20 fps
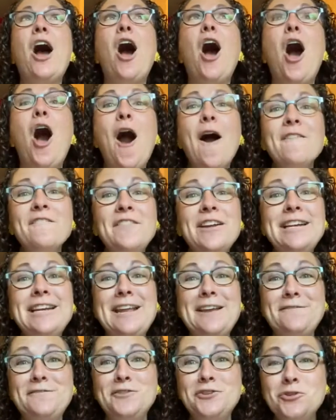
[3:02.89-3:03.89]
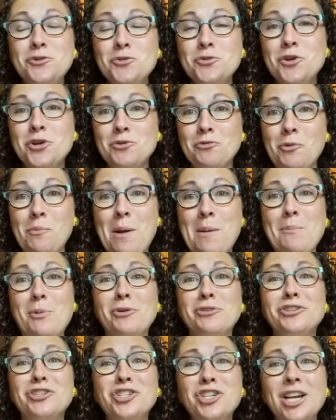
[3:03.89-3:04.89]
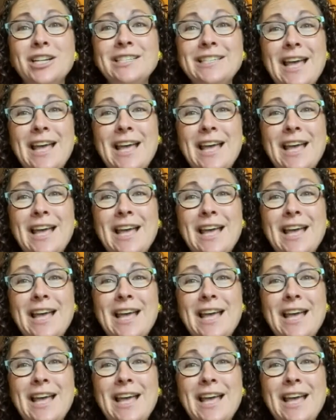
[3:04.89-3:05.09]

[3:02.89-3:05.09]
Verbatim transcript: Often, if you can remember just